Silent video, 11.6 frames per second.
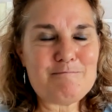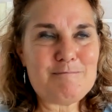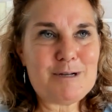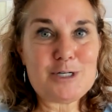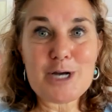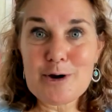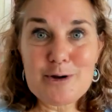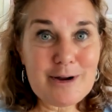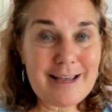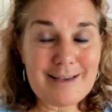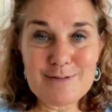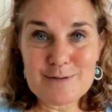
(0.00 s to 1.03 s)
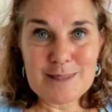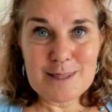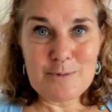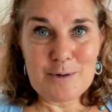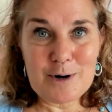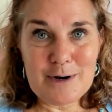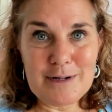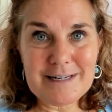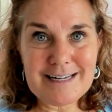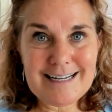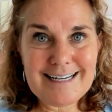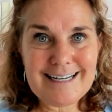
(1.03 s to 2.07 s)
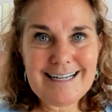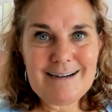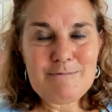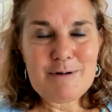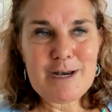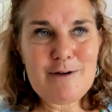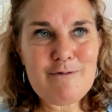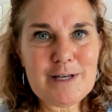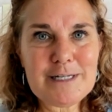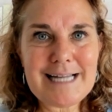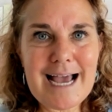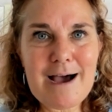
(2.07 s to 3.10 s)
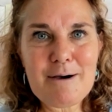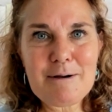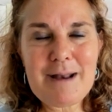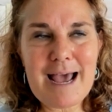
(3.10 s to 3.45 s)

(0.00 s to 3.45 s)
Share your gifts with the world. When you feel down,